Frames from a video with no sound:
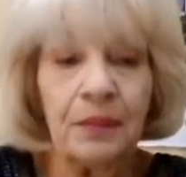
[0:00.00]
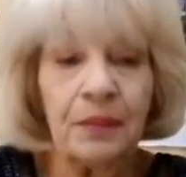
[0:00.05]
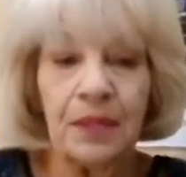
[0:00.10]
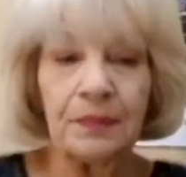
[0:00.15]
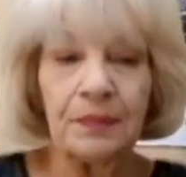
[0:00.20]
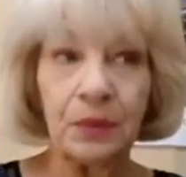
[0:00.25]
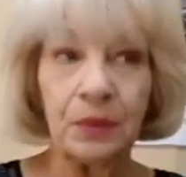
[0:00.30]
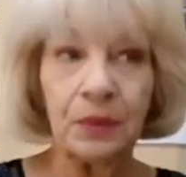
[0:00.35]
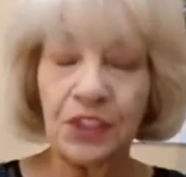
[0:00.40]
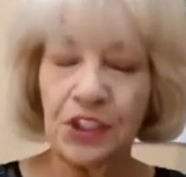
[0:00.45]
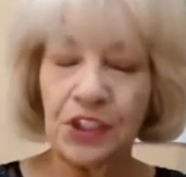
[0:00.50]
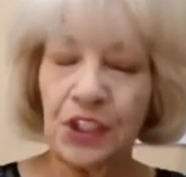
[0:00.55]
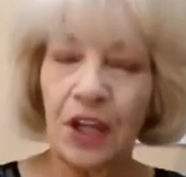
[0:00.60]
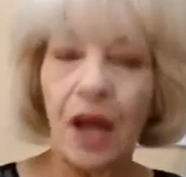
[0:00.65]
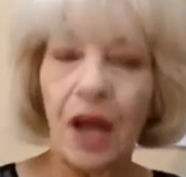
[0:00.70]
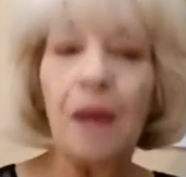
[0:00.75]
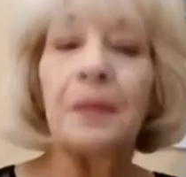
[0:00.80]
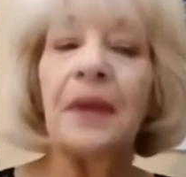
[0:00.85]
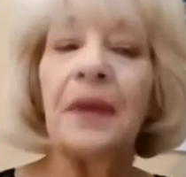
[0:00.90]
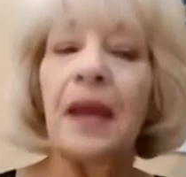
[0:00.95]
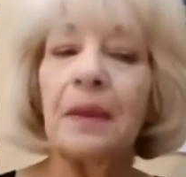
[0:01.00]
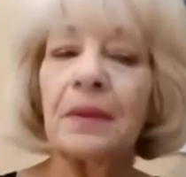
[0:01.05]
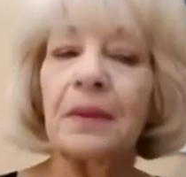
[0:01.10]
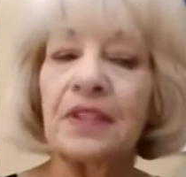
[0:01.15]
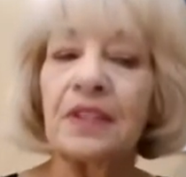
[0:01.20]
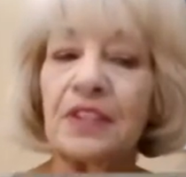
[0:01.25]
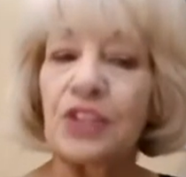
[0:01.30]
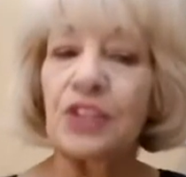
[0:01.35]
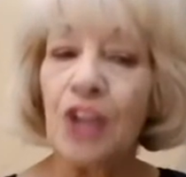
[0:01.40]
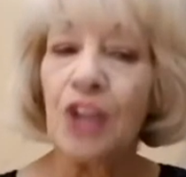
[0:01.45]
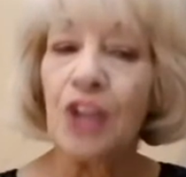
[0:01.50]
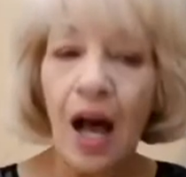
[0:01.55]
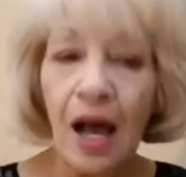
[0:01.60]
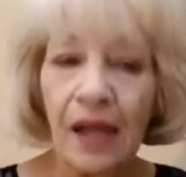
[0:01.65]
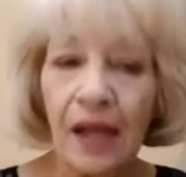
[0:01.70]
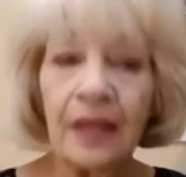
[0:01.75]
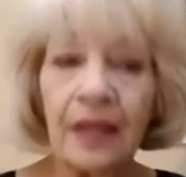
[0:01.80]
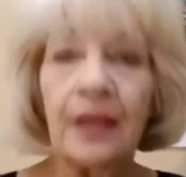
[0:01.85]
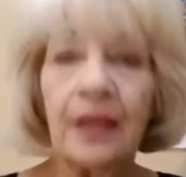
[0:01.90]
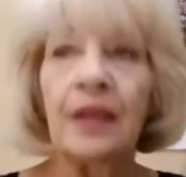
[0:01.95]
But we should all be able to talk,
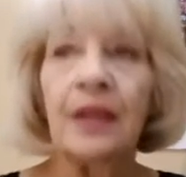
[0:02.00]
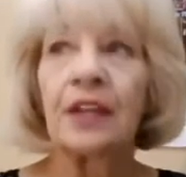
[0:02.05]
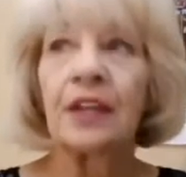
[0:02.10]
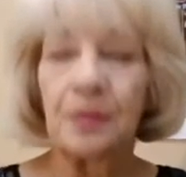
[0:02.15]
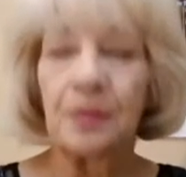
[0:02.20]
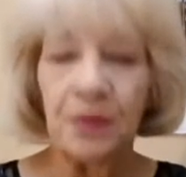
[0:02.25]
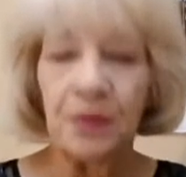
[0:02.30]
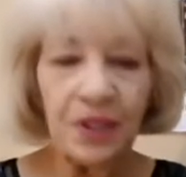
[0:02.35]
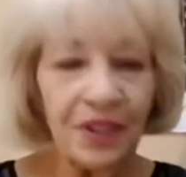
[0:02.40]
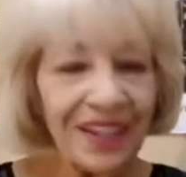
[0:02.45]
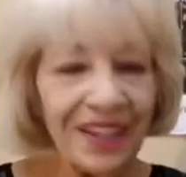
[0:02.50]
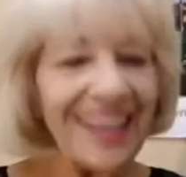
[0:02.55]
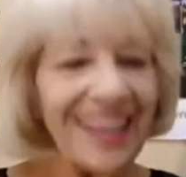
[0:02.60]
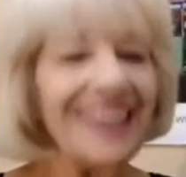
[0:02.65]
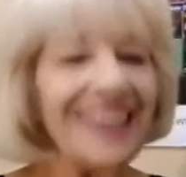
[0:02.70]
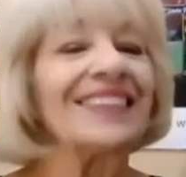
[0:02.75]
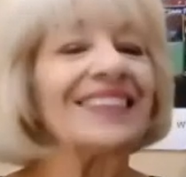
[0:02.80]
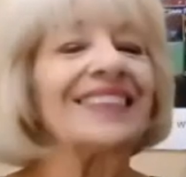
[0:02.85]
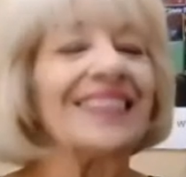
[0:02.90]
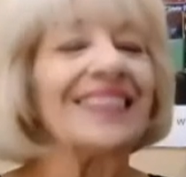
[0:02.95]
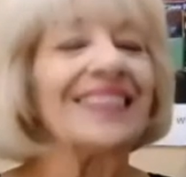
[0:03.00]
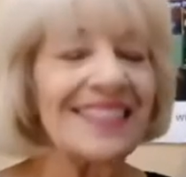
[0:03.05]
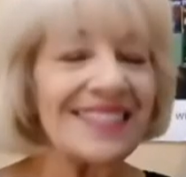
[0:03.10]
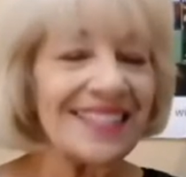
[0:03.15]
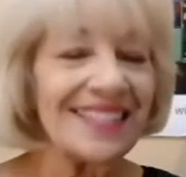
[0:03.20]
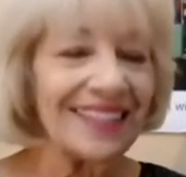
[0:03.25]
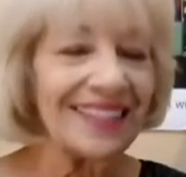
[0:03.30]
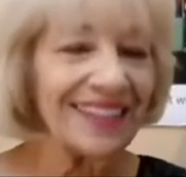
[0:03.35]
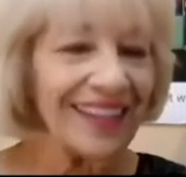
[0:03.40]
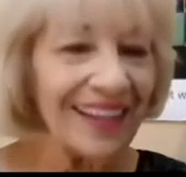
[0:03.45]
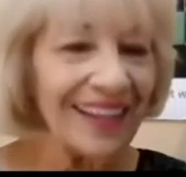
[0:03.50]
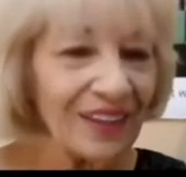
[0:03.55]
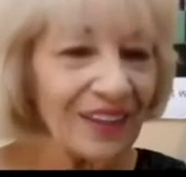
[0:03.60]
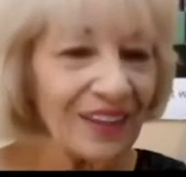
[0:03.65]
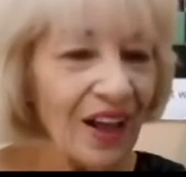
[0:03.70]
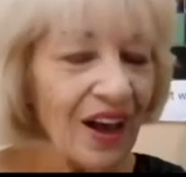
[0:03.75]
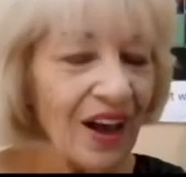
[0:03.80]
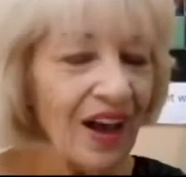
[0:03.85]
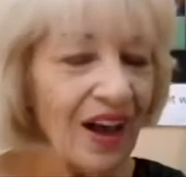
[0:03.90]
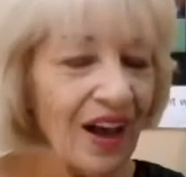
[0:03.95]
communicate, listen, get
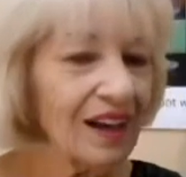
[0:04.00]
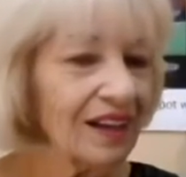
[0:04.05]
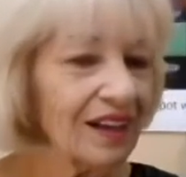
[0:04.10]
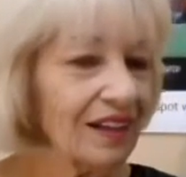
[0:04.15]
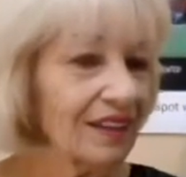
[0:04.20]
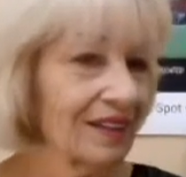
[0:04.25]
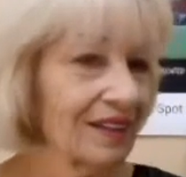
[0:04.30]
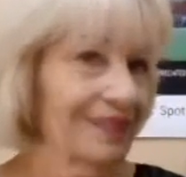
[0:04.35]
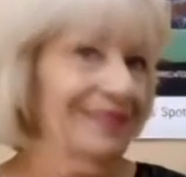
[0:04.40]
along.